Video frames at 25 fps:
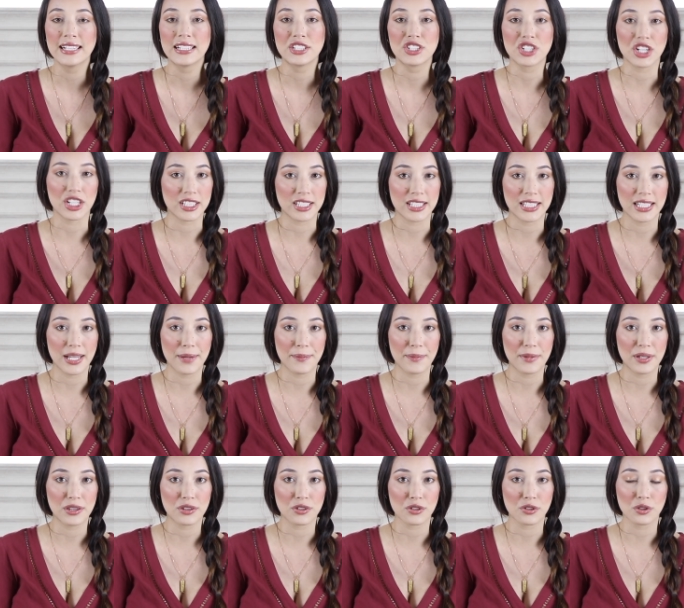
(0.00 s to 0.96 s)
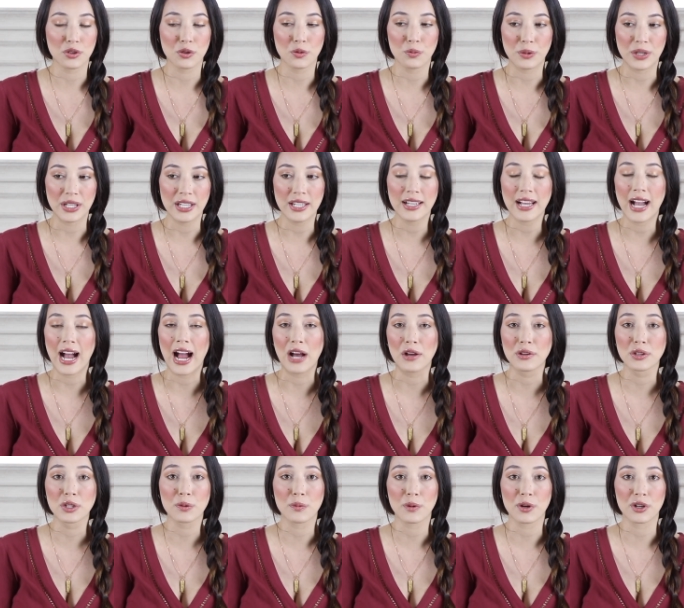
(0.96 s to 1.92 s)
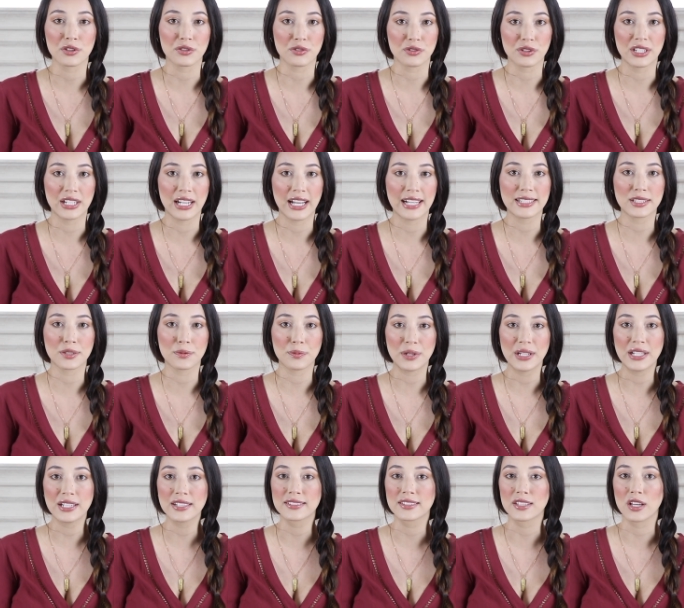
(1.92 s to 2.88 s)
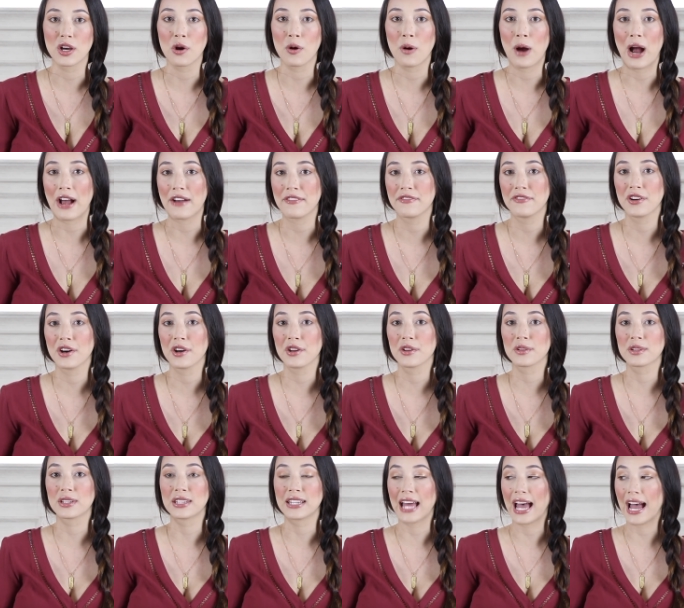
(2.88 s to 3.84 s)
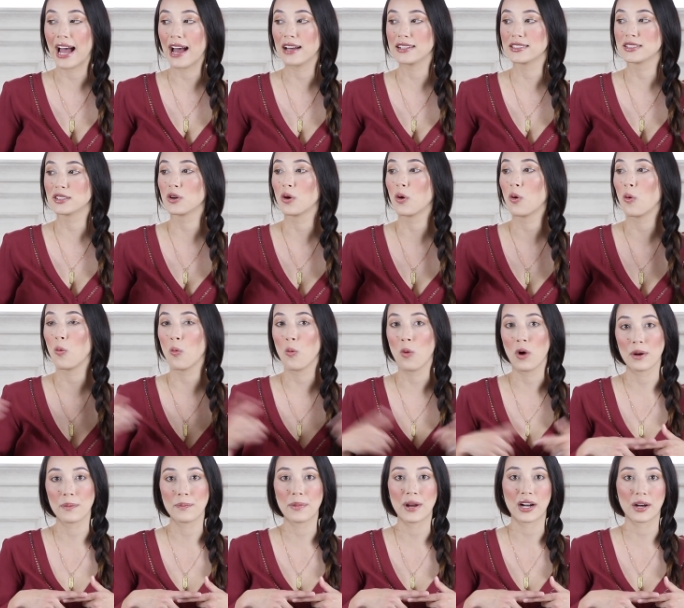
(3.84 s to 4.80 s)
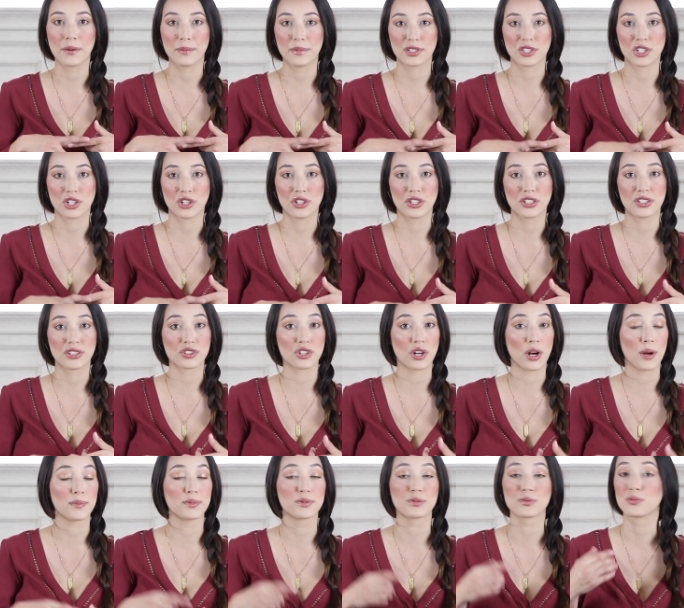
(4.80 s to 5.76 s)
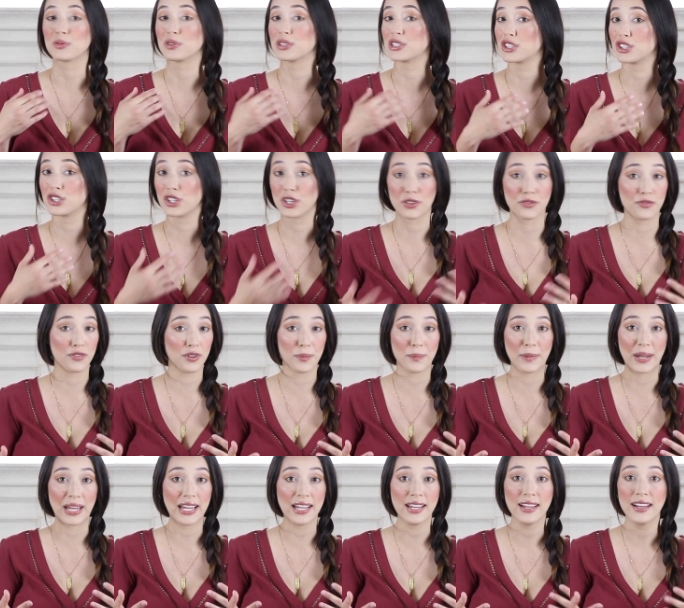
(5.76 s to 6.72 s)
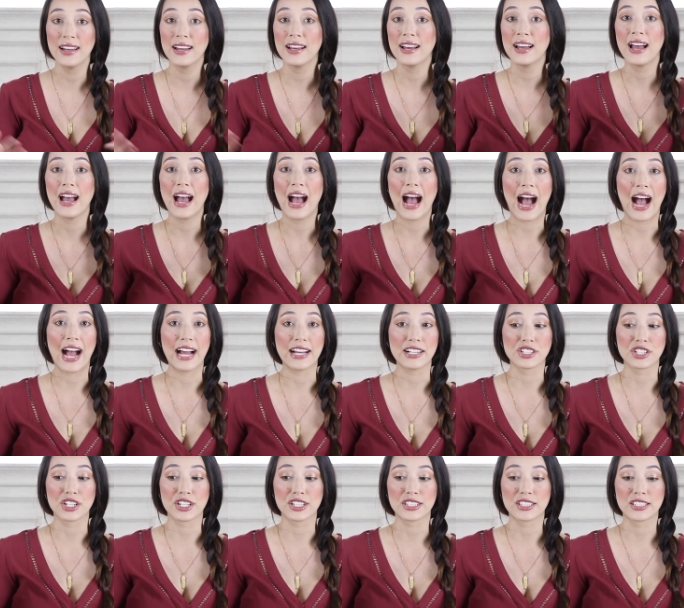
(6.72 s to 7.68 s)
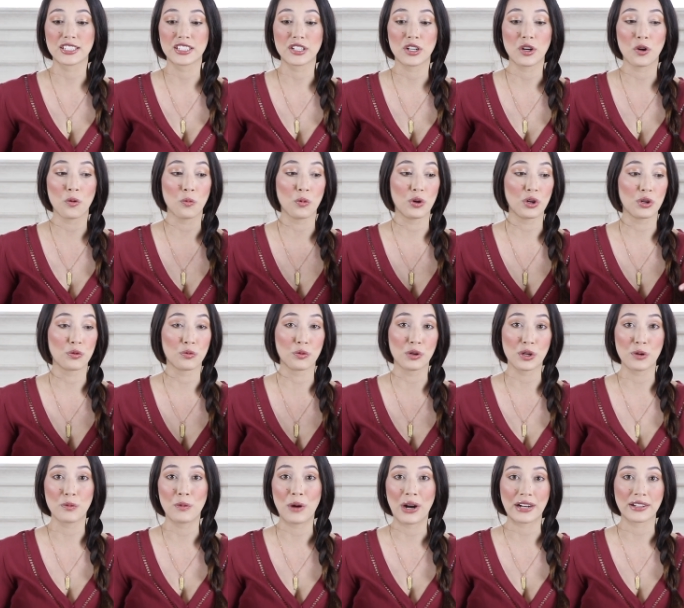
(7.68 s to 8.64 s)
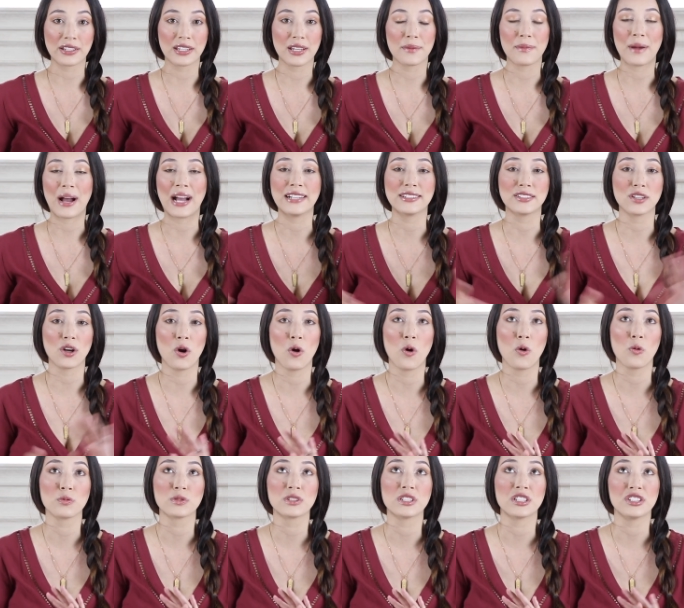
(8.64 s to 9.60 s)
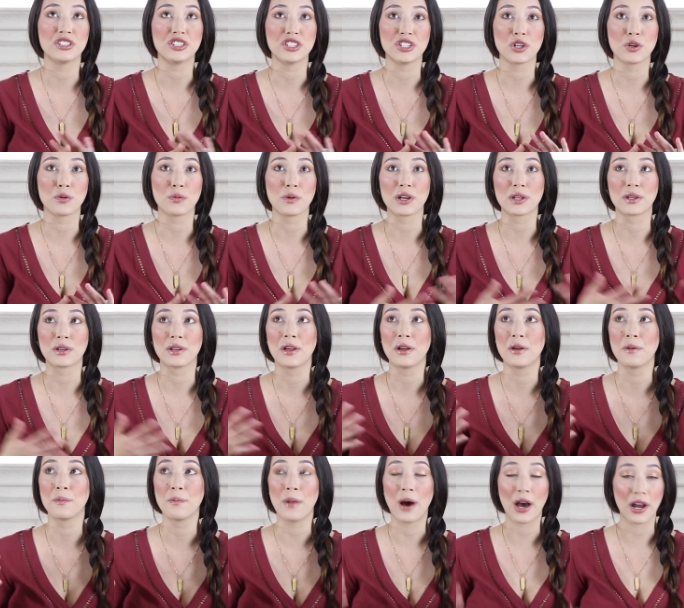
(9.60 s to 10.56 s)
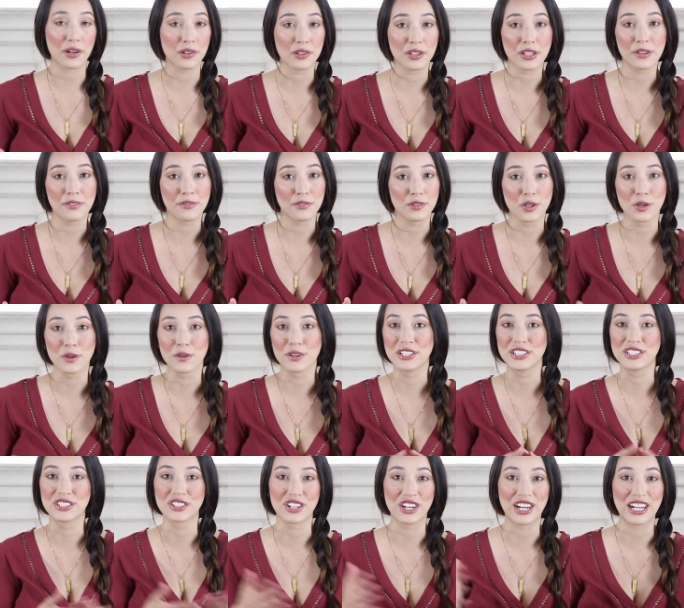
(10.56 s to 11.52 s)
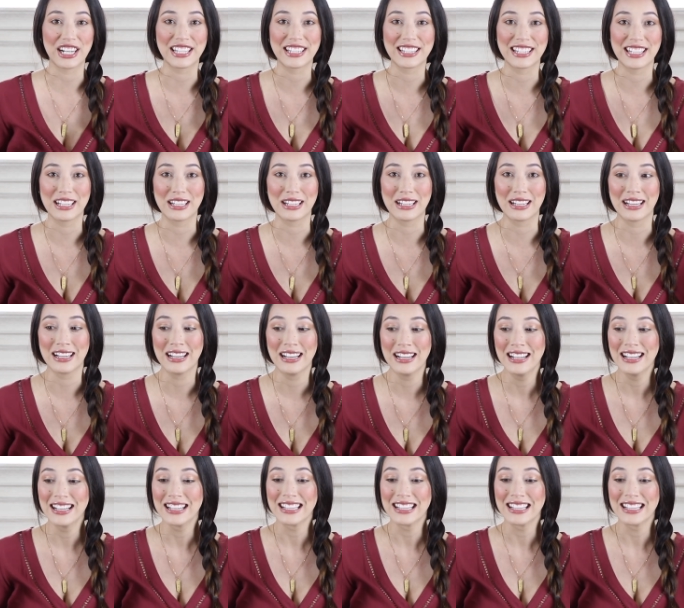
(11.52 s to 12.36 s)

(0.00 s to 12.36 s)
just to get me through the week. I only work three days a week, so I felt that one pair of maternity scrubs was good for me. I just would rewear them. I don't deal with bodily fluids or anything